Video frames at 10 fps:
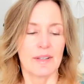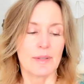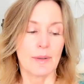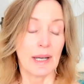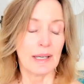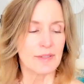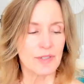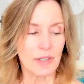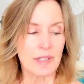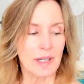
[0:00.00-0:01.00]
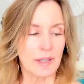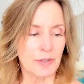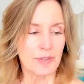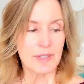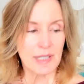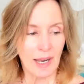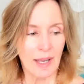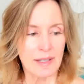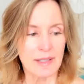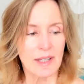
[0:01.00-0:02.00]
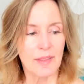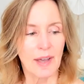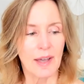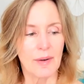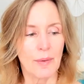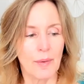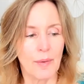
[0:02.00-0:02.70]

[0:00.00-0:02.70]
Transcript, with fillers: So I started to understand that